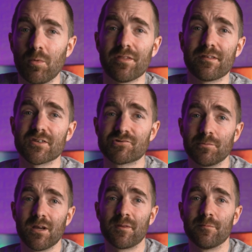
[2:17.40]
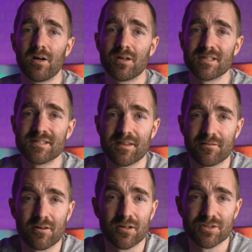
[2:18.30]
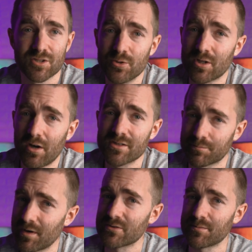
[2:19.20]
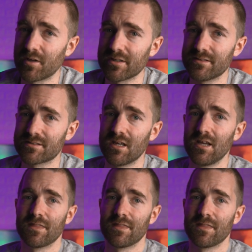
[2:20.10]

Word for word: But one thing that's tripped me up in the past is that there are two kinds of browser plugins.